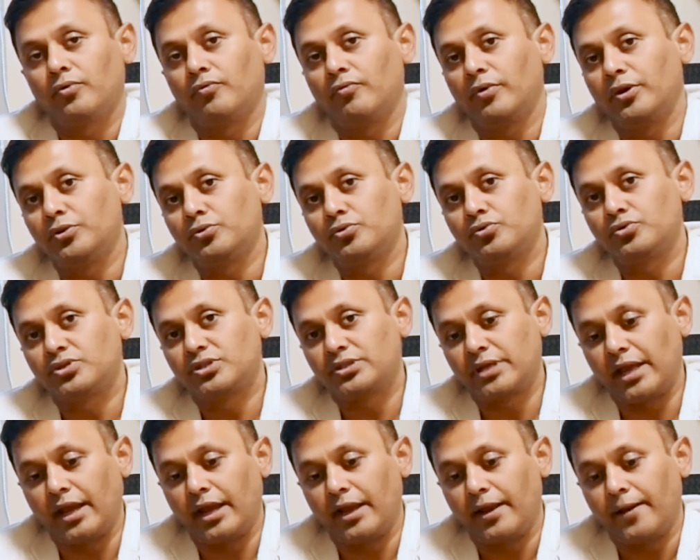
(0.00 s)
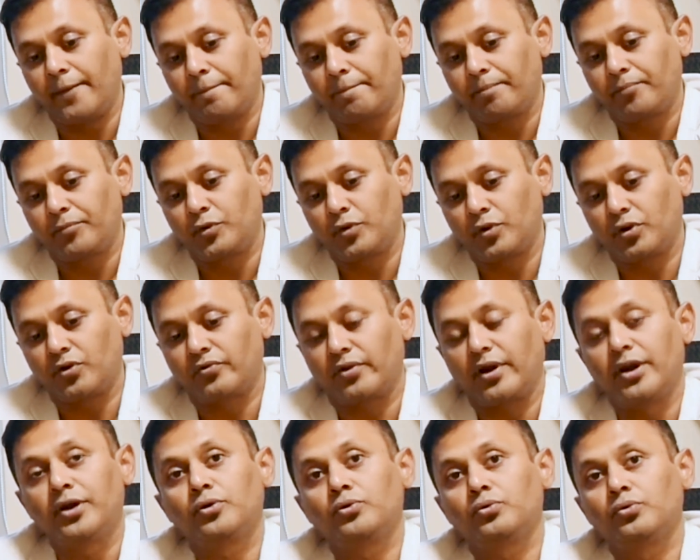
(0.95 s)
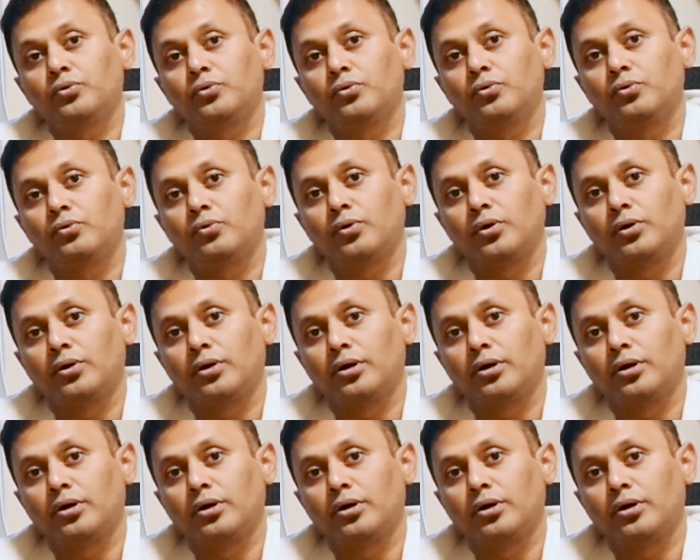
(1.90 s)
When you say you're trying to